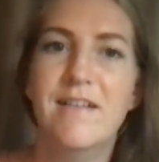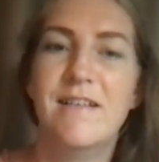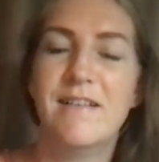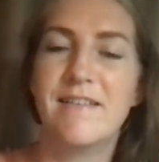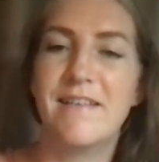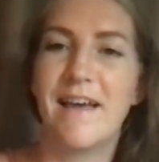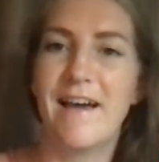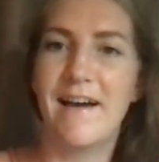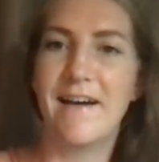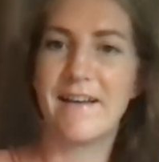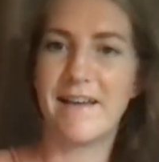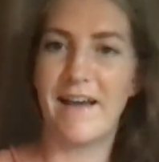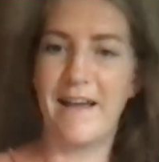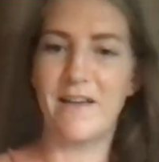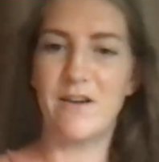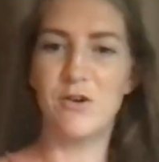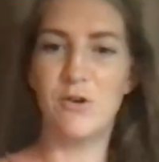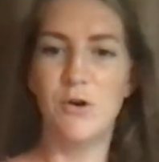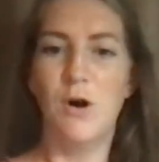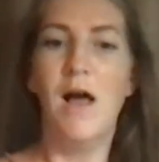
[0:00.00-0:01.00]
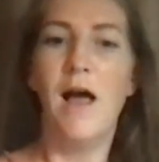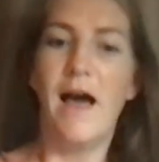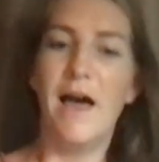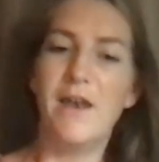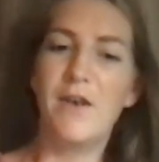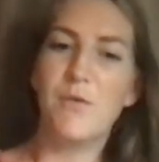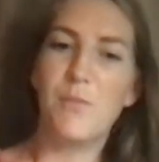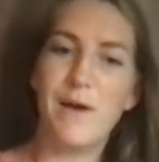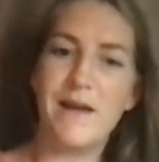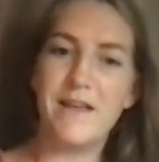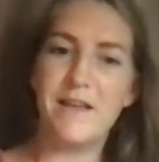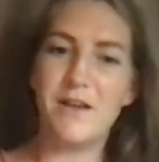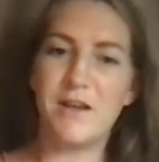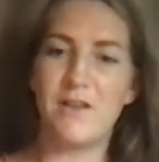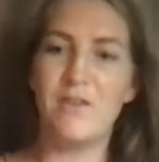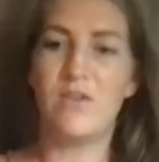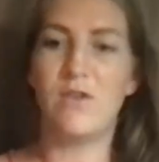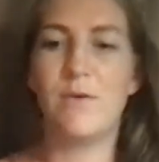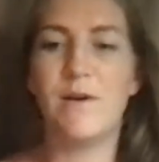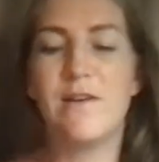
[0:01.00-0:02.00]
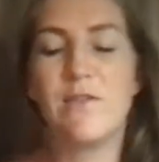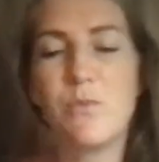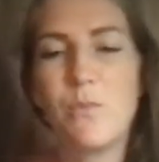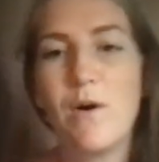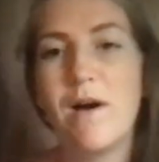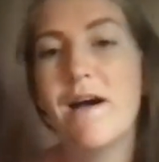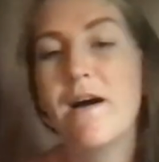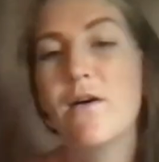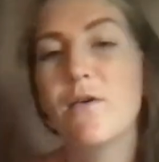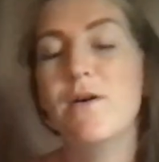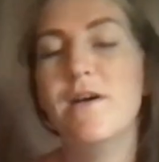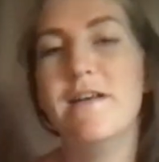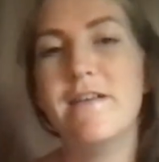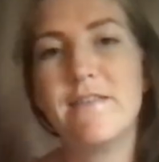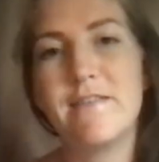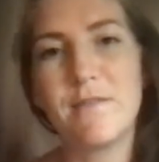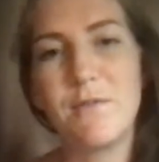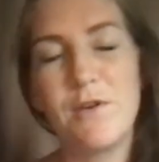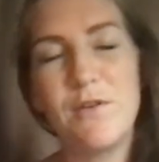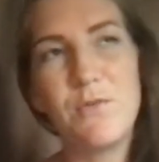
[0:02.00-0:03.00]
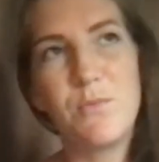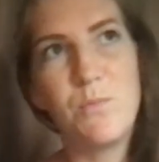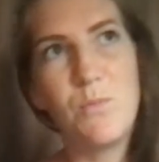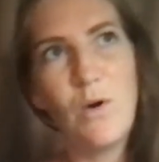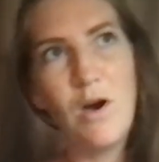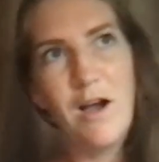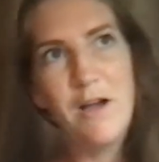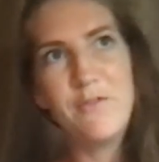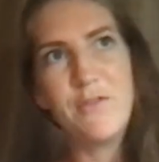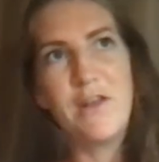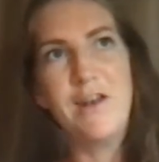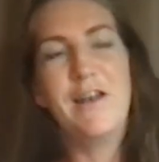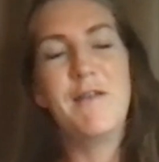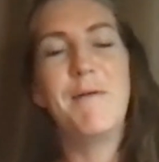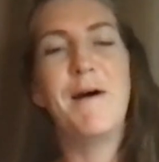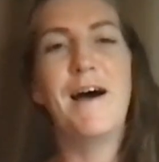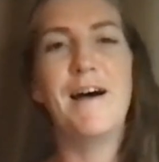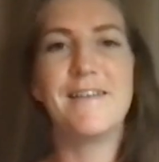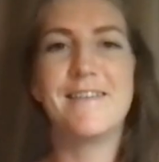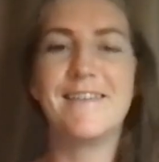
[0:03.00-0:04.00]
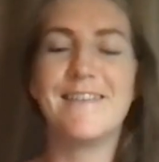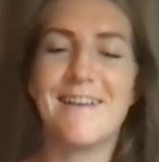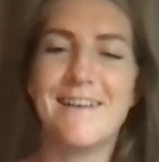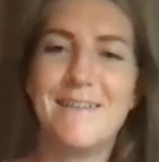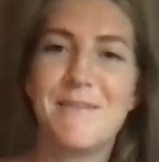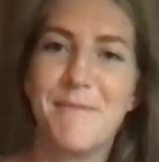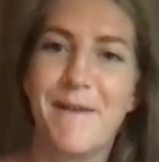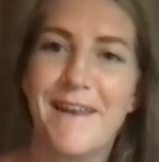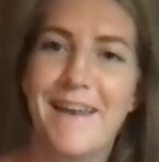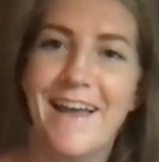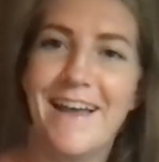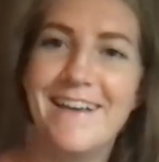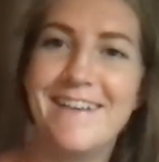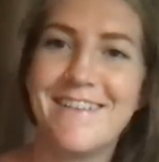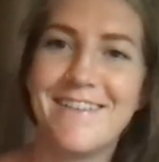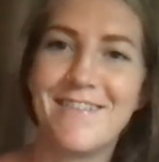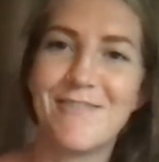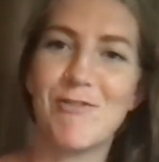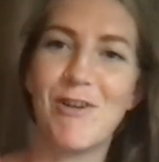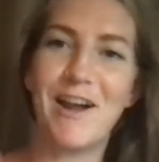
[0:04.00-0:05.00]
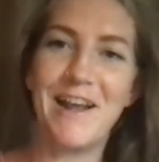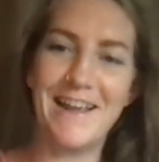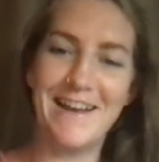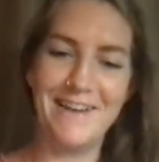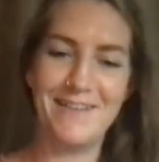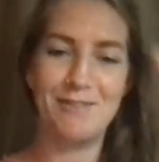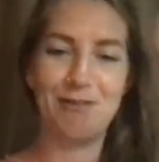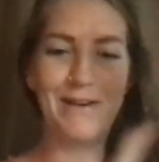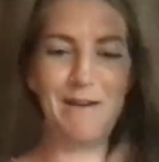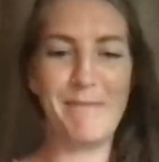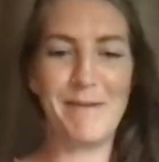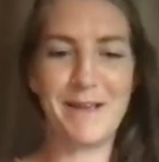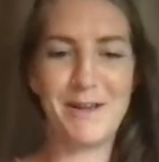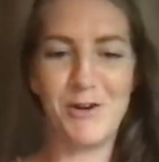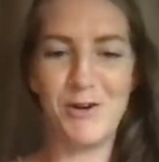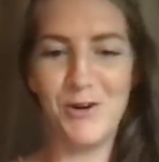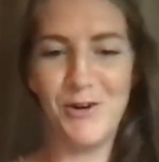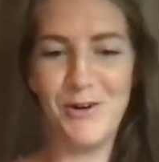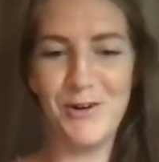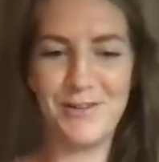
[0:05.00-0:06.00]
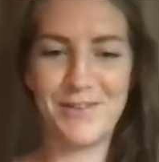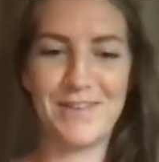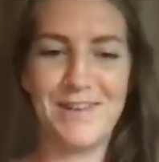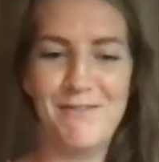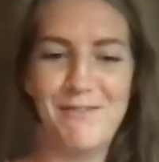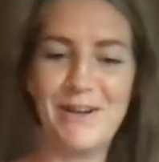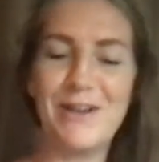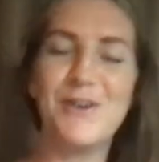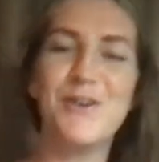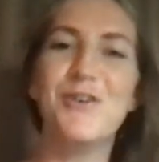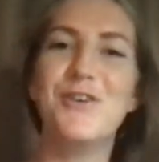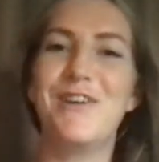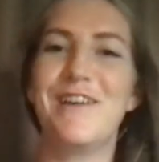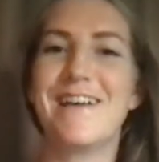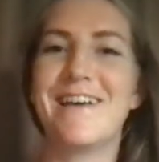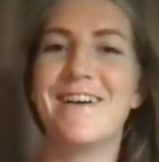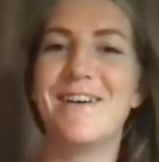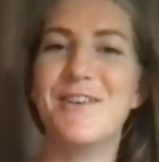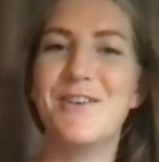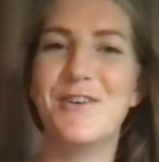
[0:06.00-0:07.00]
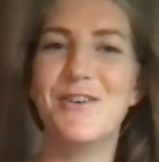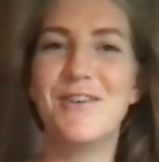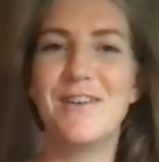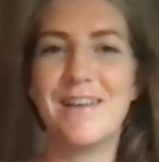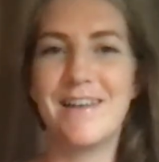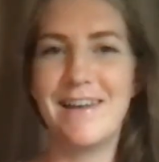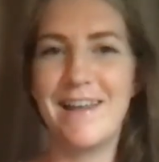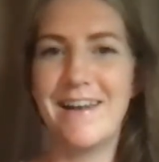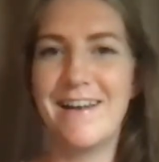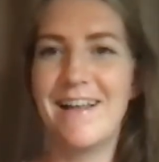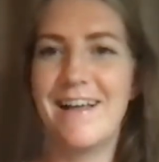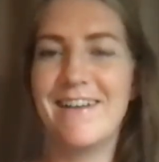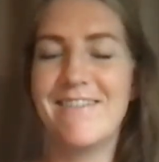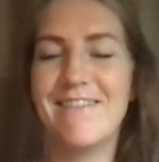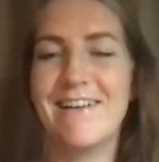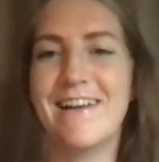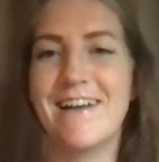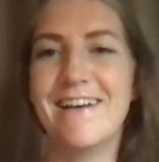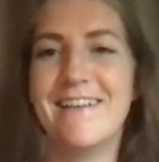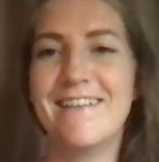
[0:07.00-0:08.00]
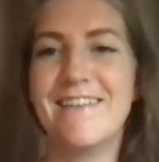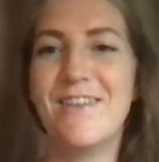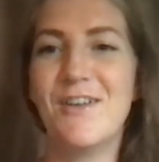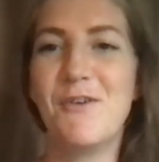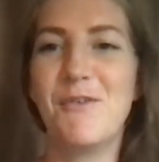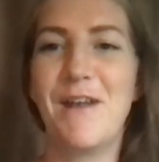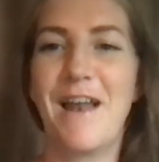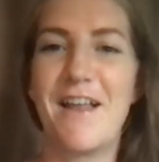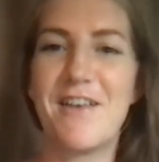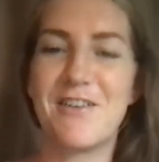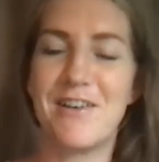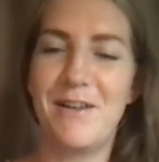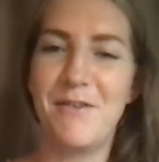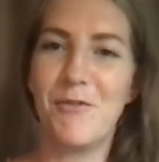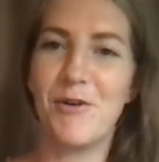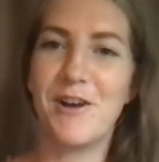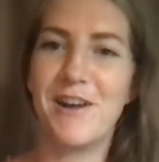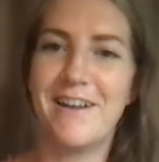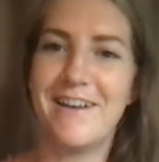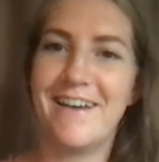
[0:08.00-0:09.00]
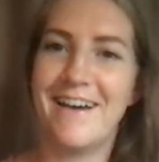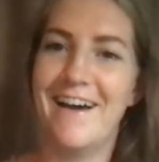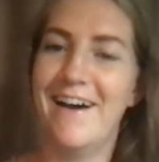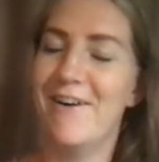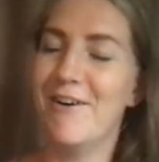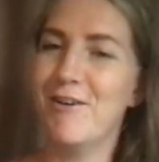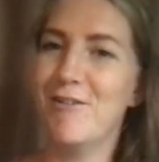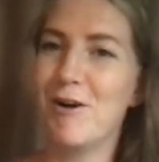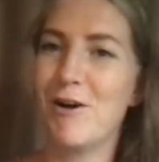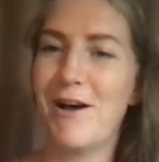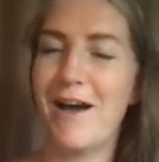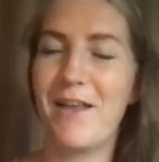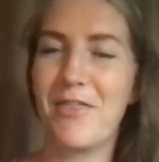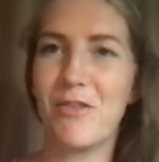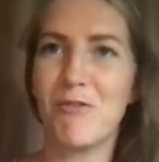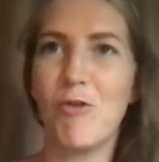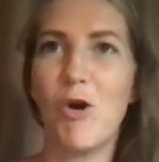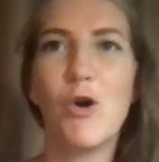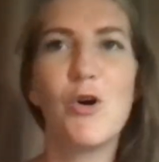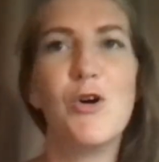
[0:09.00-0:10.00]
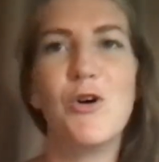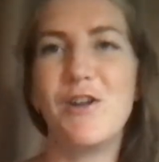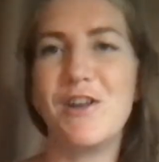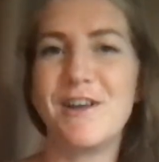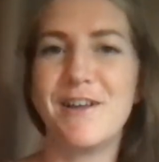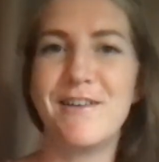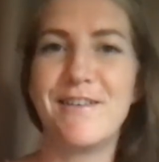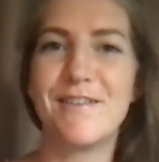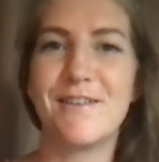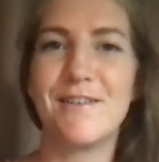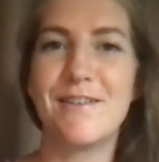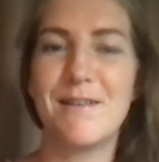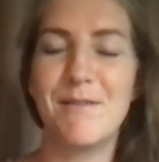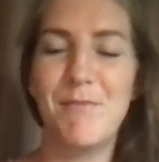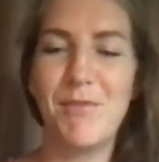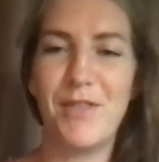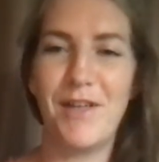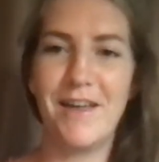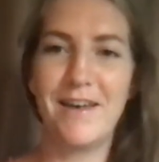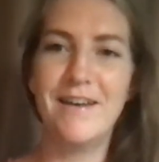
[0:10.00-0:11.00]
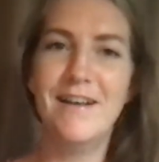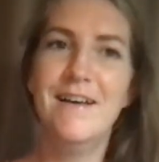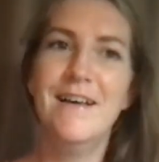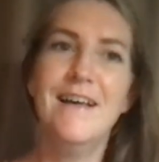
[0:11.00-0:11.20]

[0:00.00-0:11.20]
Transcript: Yeah, okay, cool. And the way you can do it as well is because what I've done in the past is I spent ages writing this really big course and then recording it all and then like realized no one actually wanted it or had the wrong audience or something.